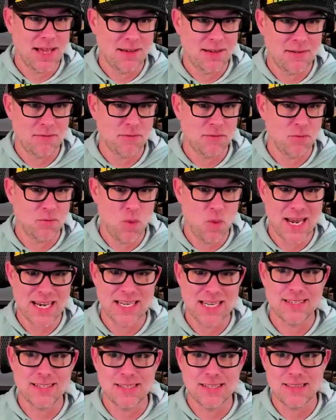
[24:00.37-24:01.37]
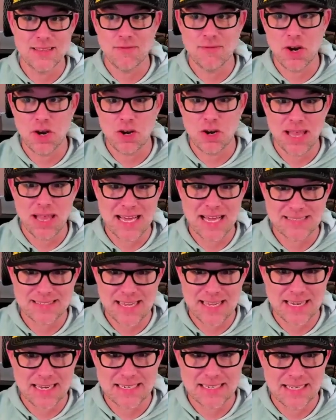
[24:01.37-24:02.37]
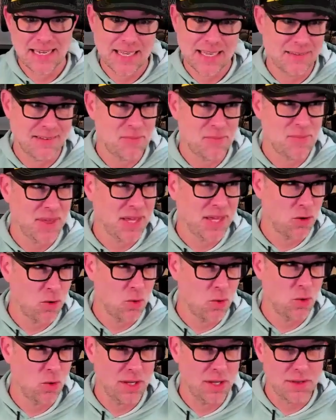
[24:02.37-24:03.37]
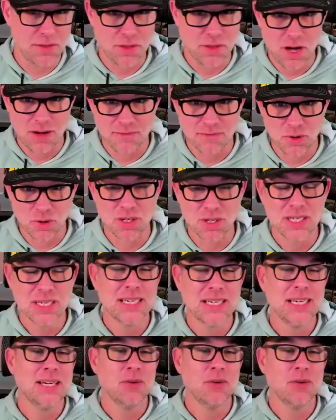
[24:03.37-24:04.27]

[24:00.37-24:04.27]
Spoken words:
have waited to the very last second to get something cool and thoughtful.